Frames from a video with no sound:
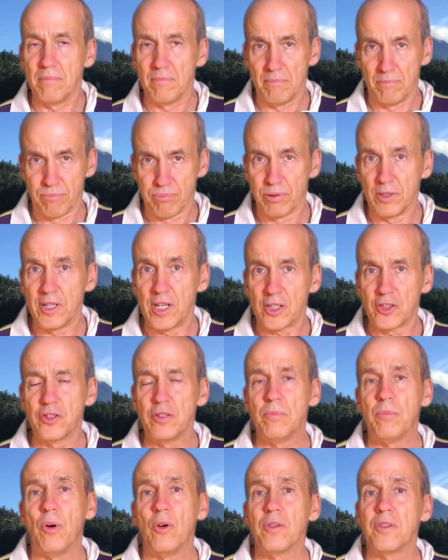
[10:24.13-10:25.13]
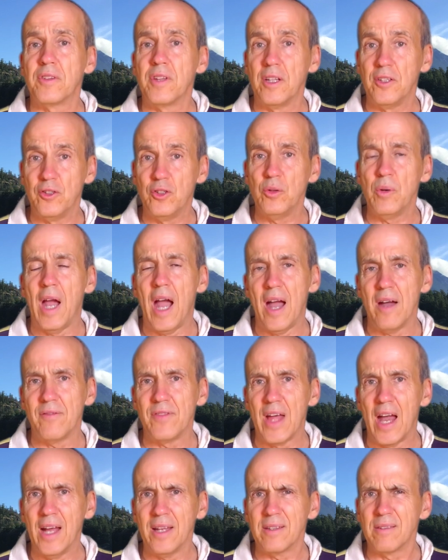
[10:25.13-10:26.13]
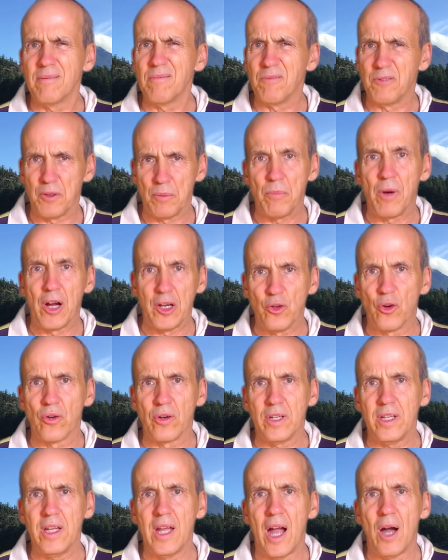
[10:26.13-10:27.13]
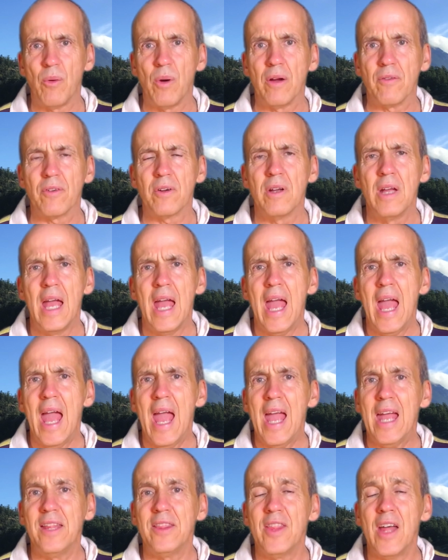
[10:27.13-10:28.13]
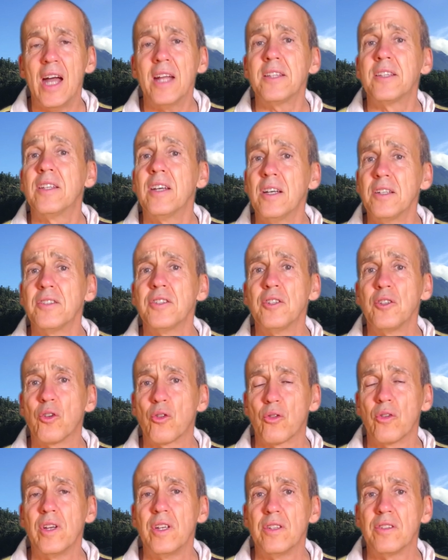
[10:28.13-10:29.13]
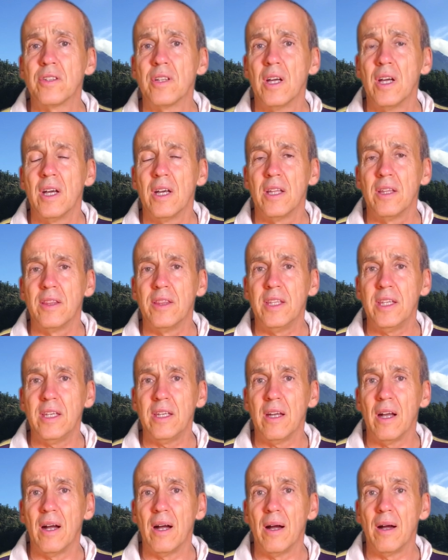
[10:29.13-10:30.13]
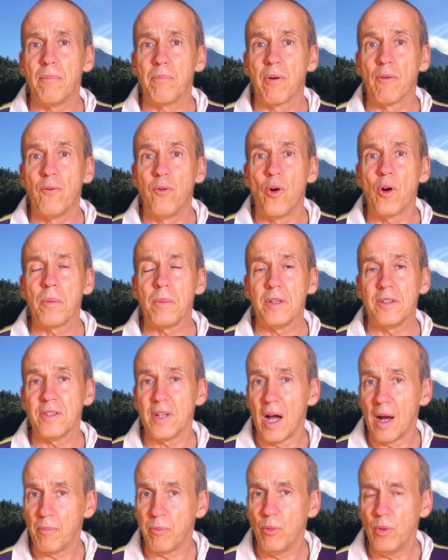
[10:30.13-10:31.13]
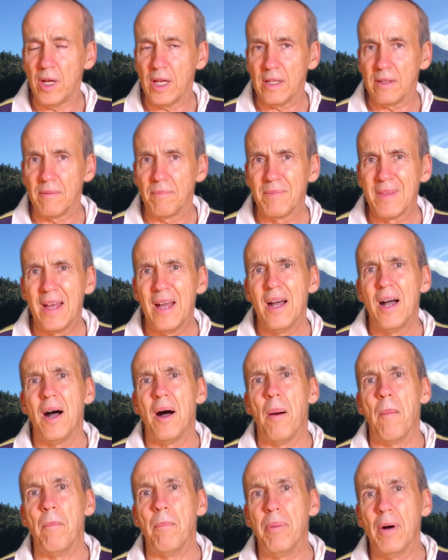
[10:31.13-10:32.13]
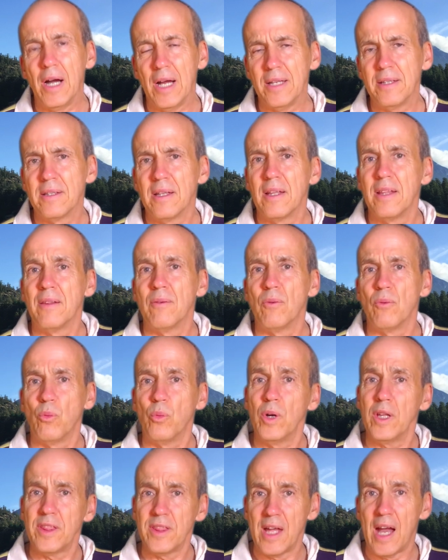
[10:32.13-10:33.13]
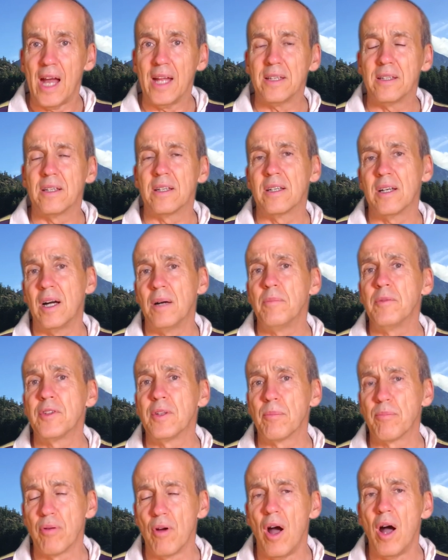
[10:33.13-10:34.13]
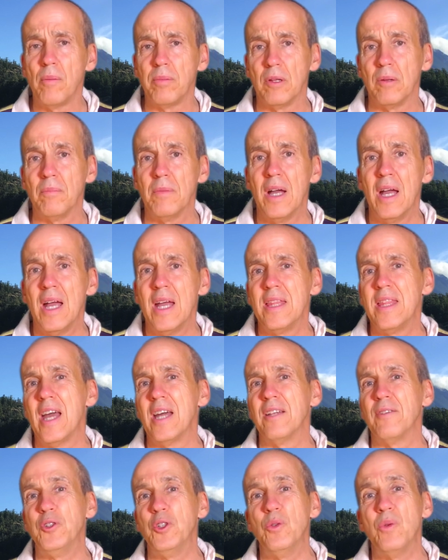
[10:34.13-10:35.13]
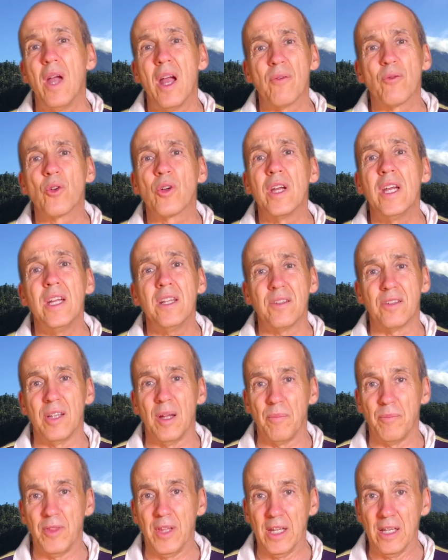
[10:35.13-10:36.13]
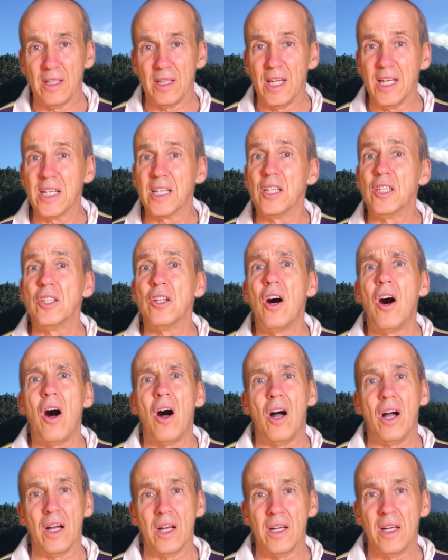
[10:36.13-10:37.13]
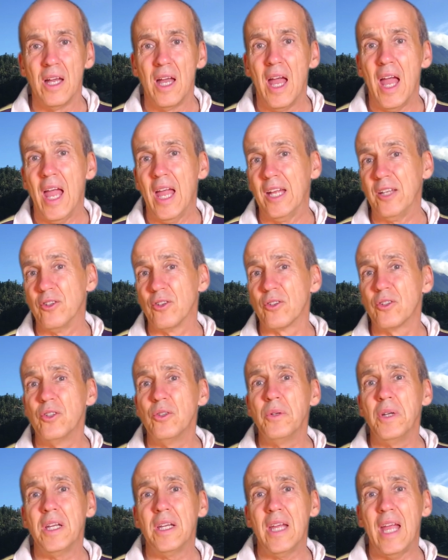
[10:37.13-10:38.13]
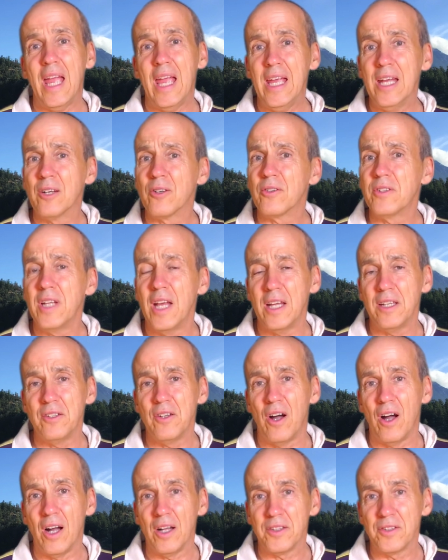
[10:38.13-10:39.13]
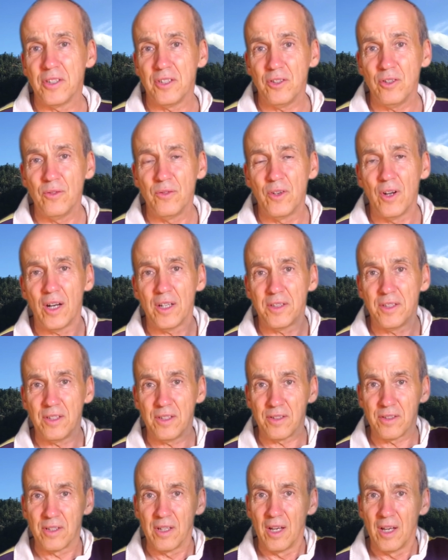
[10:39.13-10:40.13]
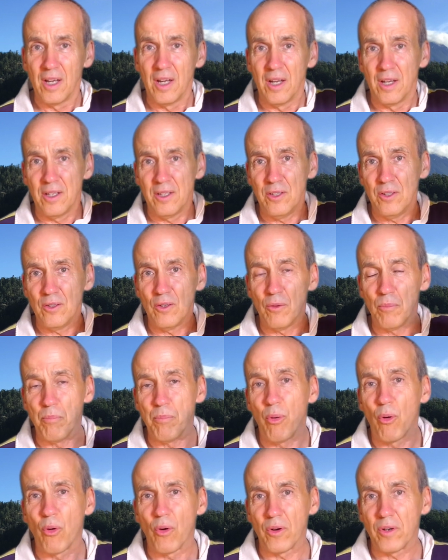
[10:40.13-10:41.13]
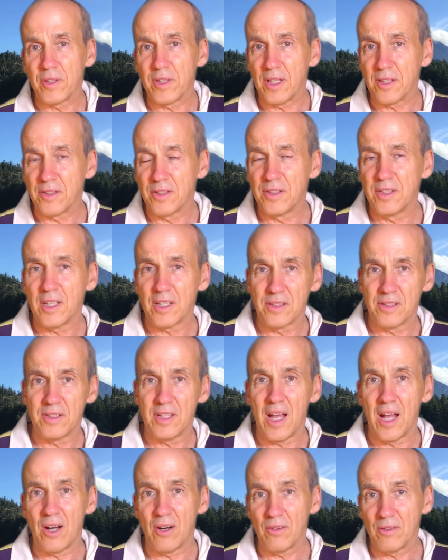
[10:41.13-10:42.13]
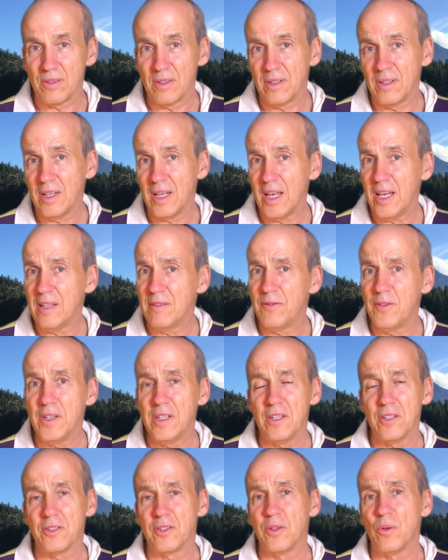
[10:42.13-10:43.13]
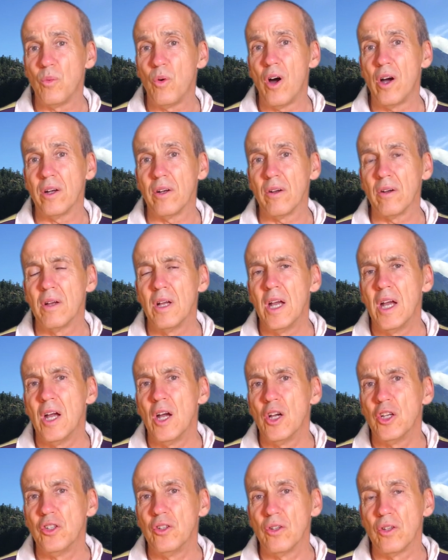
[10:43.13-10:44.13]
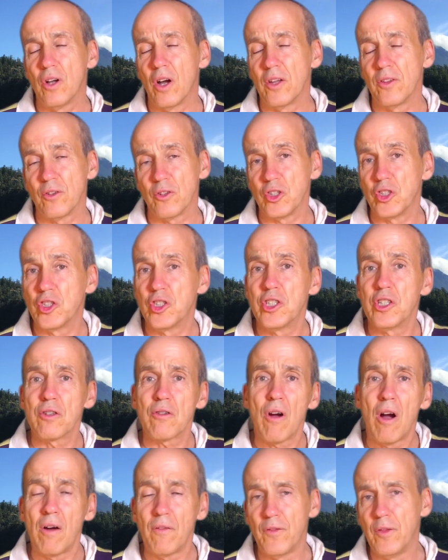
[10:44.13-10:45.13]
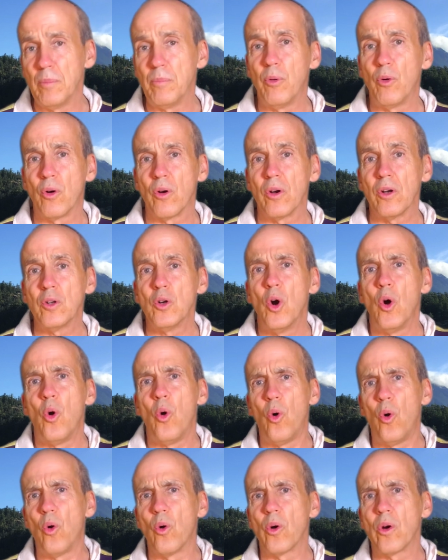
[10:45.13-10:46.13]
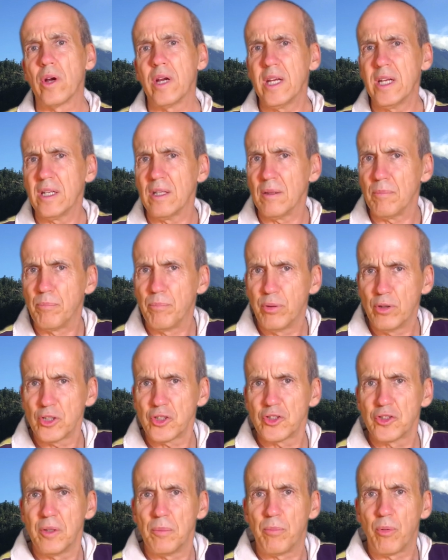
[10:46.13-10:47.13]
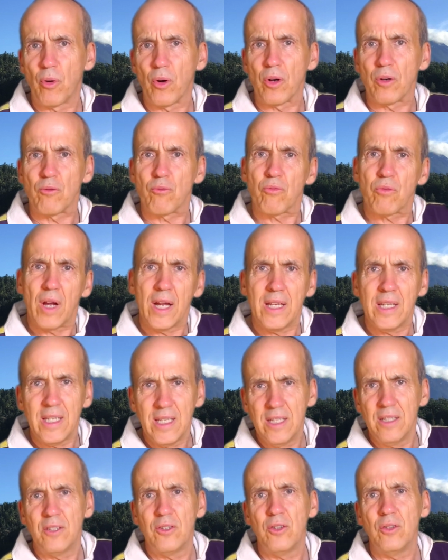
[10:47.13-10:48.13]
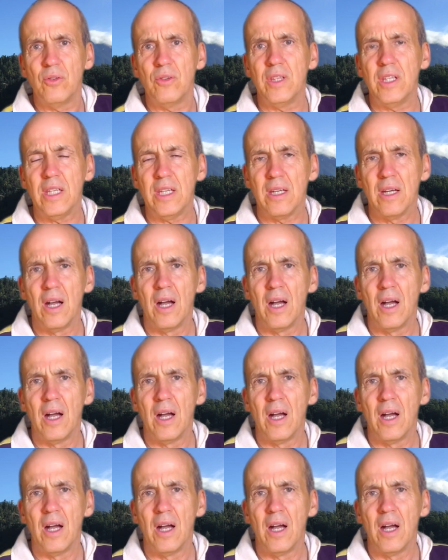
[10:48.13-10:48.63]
production boats, that do have that, the minority, however, and that does increase the performance upwind. But with that comes the problem that if you ever hit something like a log and you're doing 8 or 10 knots and you've got this board that sticks down 8 feet into the water, you'll either shear off the board or it'll push the board right into the